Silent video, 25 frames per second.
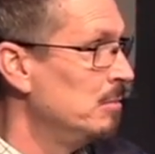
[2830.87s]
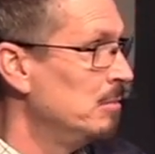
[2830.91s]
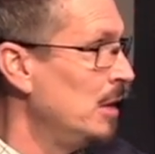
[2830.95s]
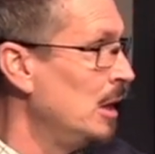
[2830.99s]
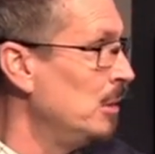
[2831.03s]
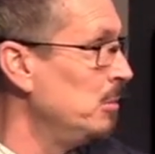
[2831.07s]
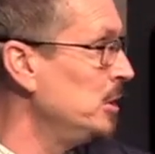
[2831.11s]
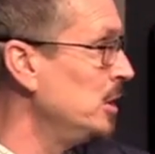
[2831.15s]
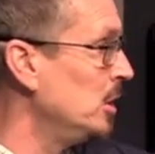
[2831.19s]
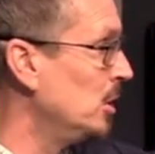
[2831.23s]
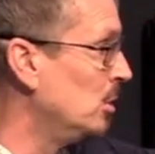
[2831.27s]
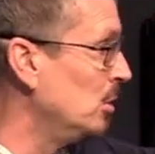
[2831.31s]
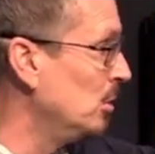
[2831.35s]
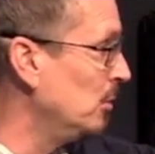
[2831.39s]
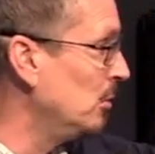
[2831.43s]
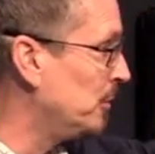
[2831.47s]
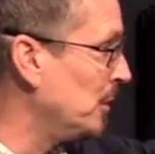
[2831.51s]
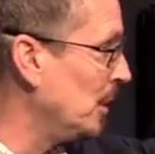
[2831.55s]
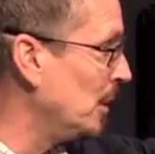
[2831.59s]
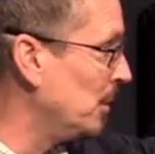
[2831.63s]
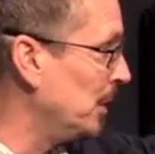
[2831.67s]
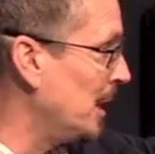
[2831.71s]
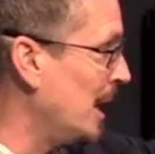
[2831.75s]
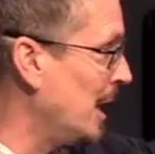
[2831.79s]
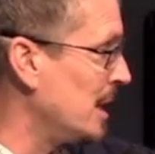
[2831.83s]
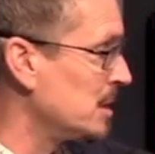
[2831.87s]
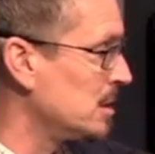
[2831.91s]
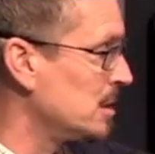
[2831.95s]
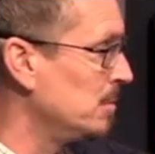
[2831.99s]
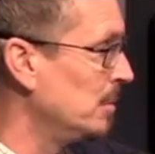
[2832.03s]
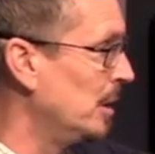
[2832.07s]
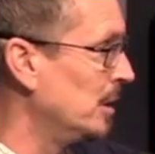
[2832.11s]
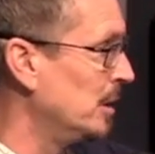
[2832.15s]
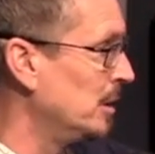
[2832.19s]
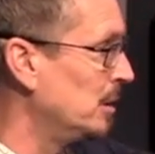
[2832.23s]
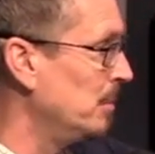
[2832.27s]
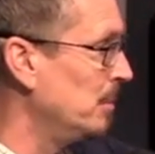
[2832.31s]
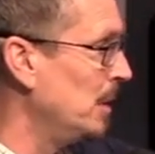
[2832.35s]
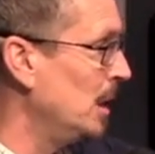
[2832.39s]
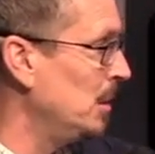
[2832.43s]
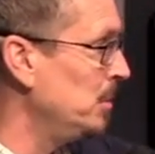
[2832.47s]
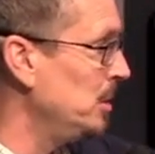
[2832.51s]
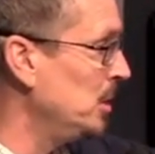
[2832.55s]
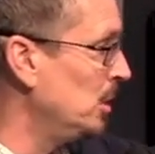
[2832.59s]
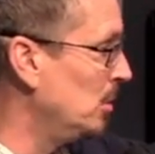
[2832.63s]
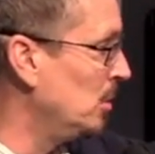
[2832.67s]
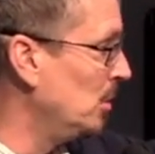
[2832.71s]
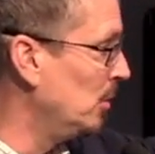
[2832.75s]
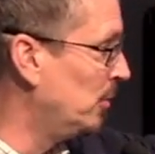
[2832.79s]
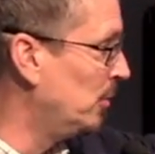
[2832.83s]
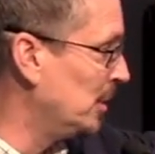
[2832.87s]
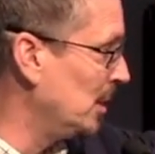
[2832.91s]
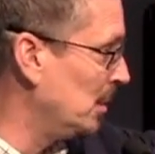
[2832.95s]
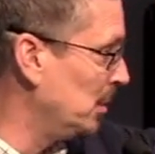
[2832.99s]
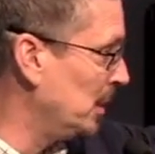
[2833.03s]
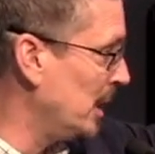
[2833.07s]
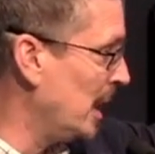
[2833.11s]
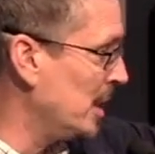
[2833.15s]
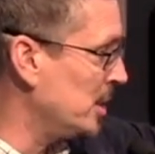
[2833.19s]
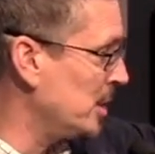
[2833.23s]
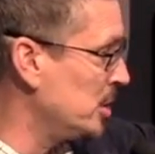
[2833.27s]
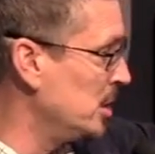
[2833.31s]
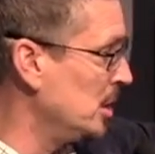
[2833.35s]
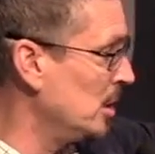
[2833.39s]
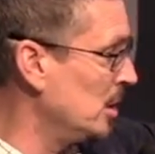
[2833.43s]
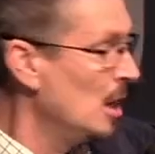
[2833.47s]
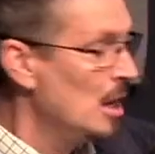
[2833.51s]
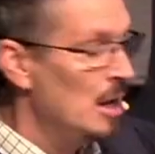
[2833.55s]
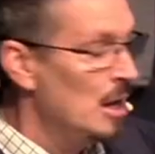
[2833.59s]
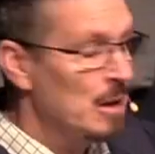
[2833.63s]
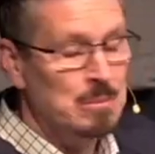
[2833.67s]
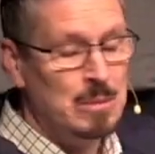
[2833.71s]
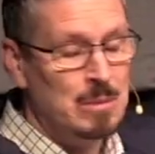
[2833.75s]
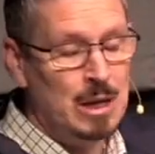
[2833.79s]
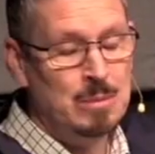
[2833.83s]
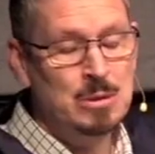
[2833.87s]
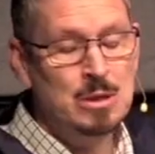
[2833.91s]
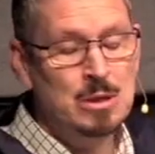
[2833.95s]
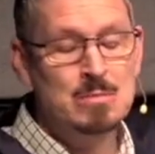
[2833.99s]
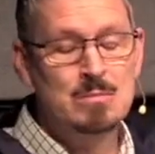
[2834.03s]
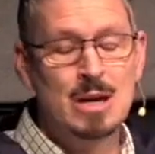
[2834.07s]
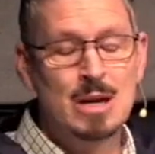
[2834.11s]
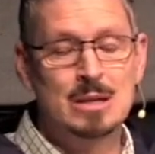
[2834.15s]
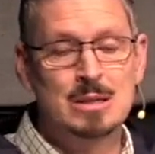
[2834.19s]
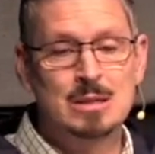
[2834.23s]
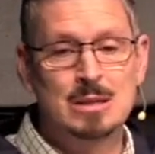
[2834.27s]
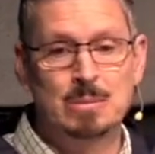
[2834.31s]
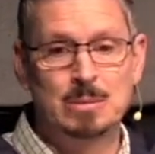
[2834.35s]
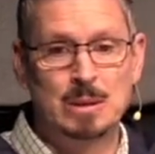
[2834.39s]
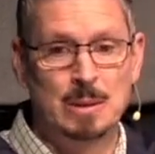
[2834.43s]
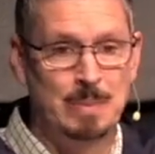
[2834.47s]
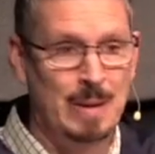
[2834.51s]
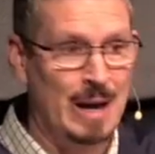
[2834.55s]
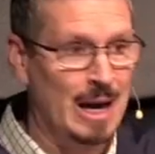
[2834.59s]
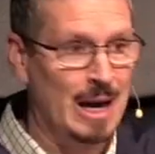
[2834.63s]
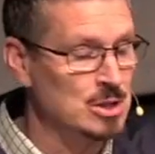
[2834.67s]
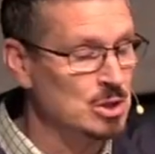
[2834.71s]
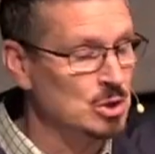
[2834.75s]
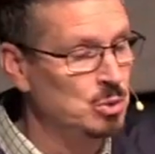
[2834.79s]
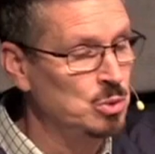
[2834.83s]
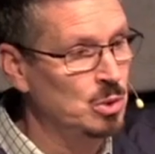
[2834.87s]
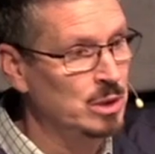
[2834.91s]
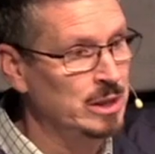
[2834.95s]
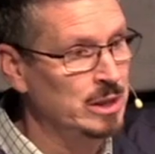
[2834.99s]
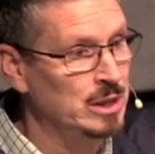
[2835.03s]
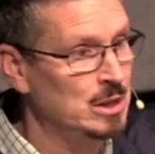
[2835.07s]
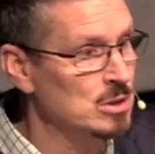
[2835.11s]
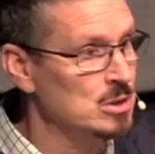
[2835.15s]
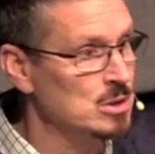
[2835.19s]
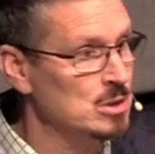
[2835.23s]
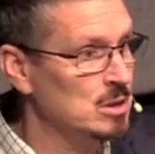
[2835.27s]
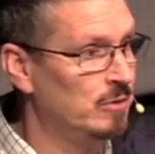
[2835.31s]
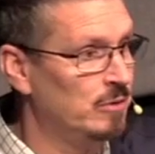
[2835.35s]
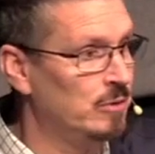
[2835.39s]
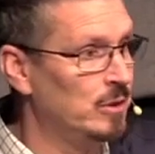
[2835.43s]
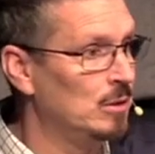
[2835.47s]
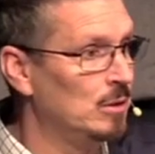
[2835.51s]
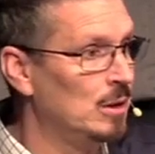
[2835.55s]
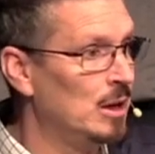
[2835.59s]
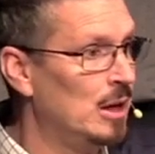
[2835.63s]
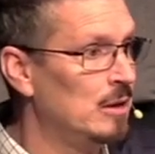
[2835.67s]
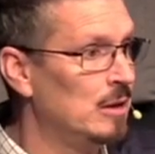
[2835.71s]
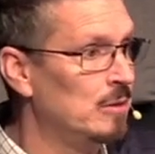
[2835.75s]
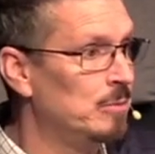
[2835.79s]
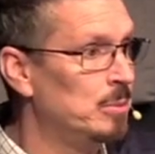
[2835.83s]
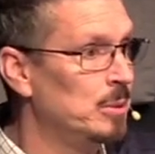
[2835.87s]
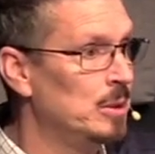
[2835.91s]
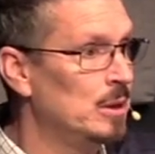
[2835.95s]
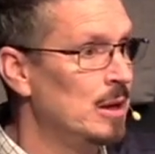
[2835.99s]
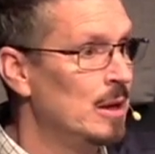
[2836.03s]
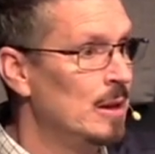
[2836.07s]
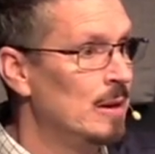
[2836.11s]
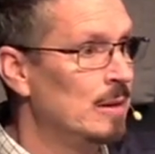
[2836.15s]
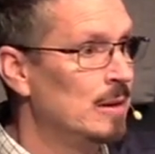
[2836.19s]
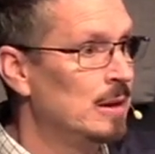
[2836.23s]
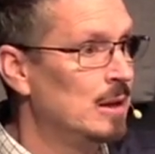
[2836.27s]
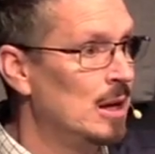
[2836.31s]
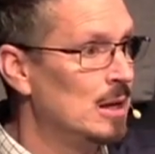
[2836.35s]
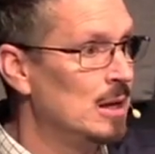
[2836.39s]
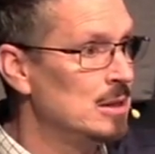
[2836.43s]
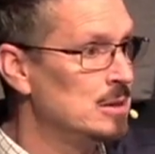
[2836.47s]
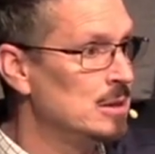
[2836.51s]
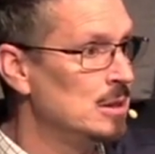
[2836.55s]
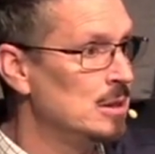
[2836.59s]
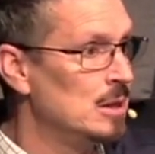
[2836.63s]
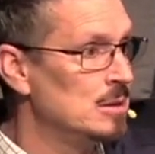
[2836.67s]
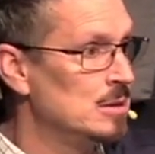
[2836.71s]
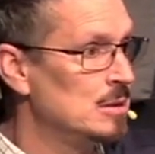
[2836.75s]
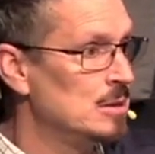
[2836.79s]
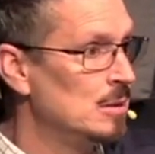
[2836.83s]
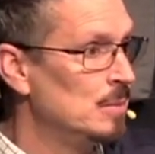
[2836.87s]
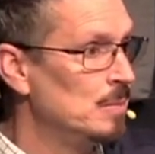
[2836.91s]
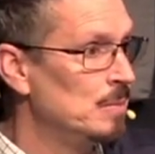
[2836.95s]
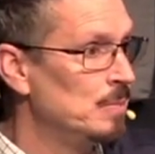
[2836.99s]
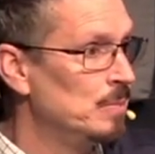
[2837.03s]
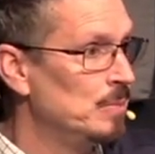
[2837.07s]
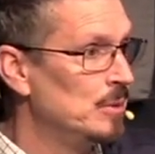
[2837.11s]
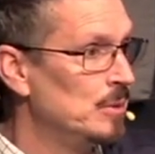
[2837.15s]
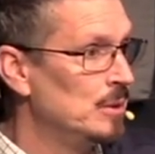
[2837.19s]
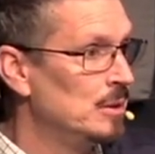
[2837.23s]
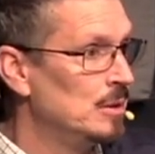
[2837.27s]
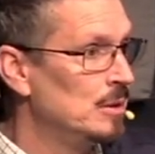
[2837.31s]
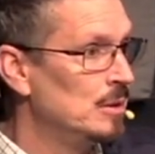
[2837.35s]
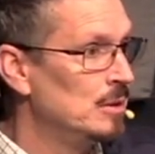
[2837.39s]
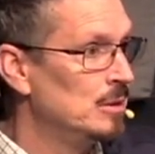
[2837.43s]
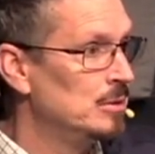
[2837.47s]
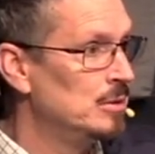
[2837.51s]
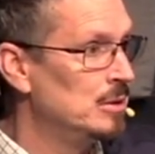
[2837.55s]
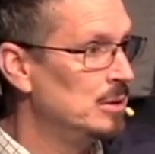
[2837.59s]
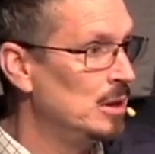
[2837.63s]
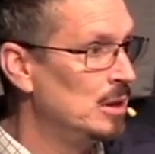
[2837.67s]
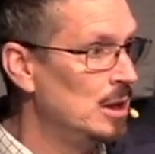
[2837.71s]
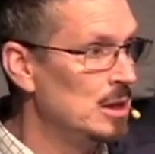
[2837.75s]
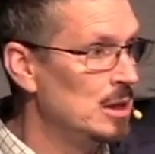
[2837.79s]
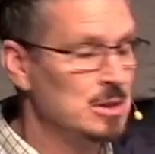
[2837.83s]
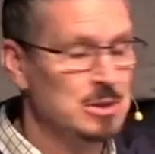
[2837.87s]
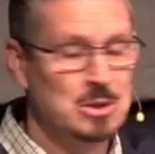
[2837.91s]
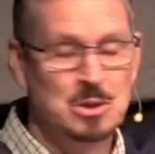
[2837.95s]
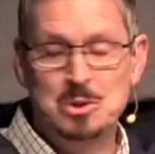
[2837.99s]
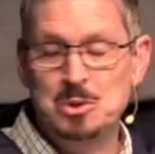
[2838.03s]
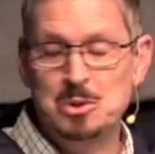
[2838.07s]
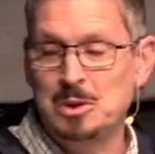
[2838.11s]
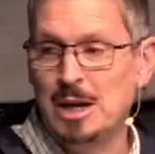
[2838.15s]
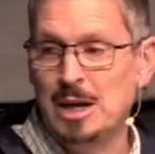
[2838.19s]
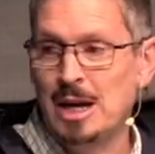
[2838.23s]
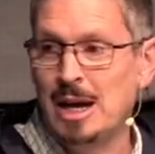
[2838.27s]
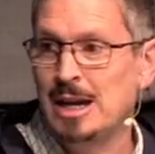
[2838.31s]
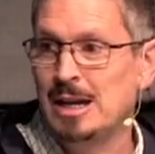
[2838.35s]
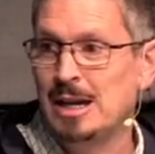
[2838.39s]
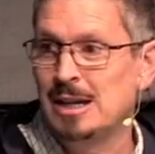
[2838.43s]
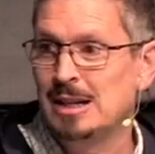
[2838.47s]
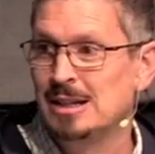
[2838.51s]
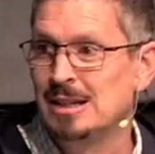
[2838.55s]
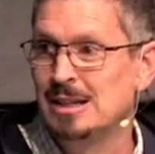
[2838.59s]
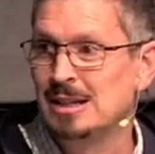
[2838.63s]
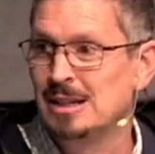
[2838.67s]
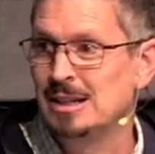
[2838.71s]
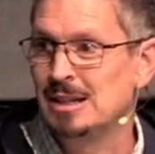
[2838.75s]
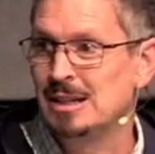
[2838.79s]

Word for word: Maybe you goofed up last month. Maybe you goofed up last year. Maybe you messed up the past 20 years of your life. But God says, Today is a new day.